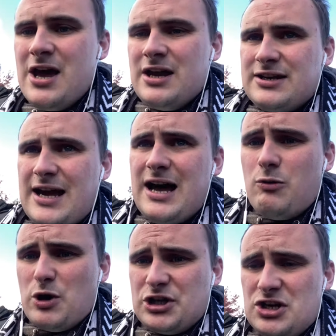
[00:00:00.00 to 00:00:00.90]
they are
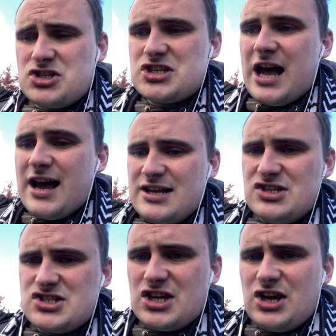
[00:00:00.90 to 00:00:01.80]
one of those
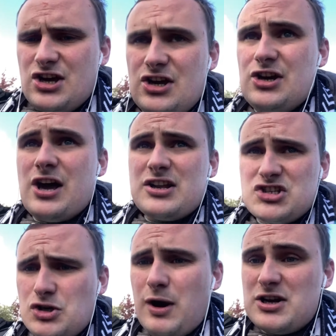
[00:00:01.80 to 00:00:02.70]
sides that uh, I
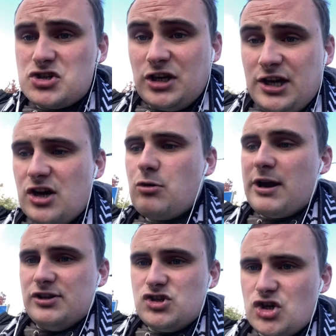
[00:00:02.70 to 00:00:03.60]
do actually uh, quite
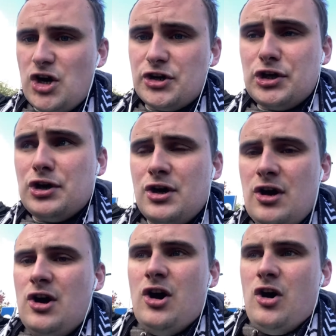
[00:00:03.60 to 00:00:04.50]
enjoy
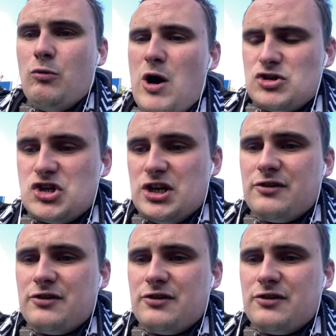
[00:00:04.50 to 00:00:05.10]
watching.